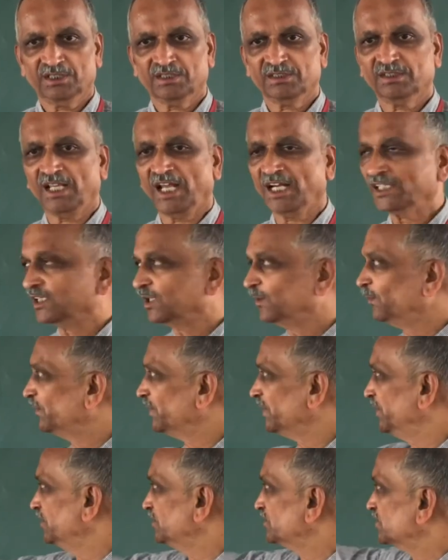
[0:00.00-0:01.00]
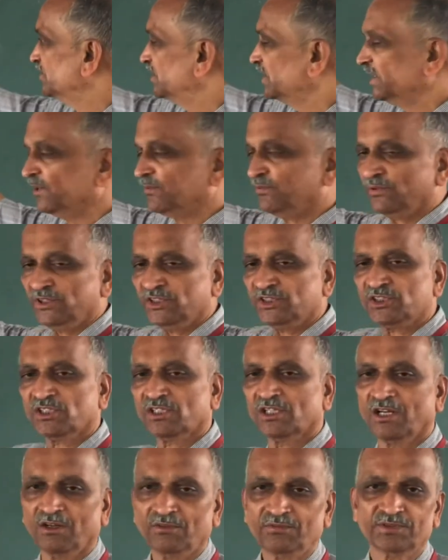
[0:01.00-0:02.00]
That completes the
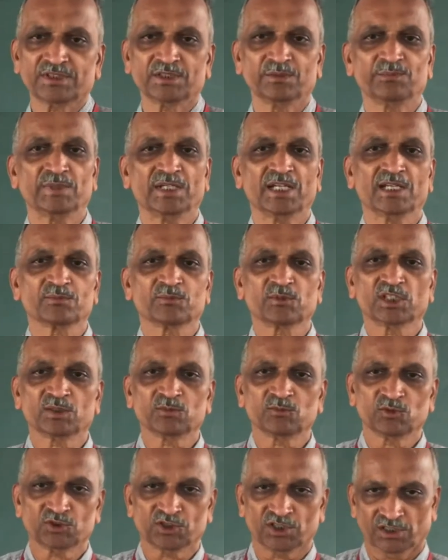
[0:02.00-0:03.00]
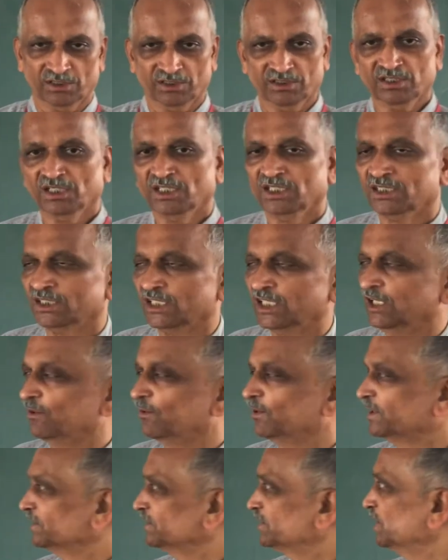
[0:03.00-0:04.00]
definition of simple harmonic motion. Say,
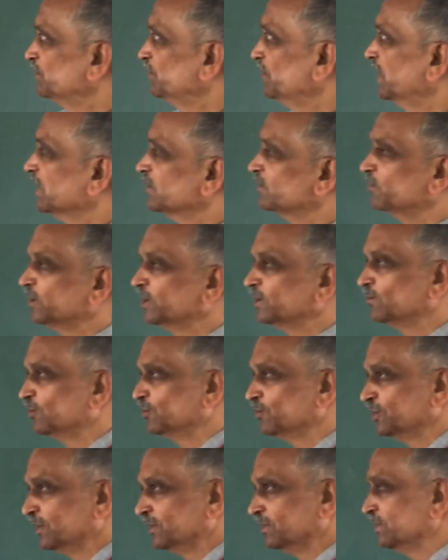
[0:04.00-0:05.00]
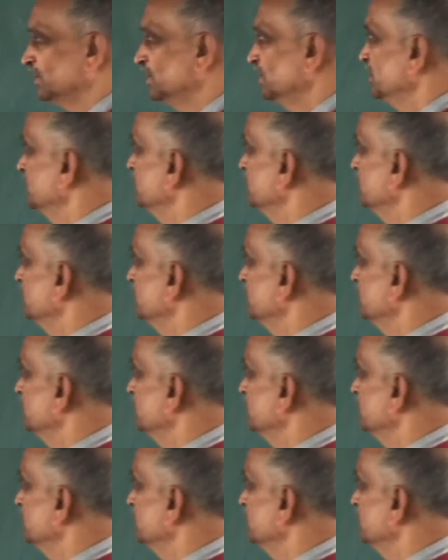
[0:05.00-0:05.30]
what is simple harmonic motion?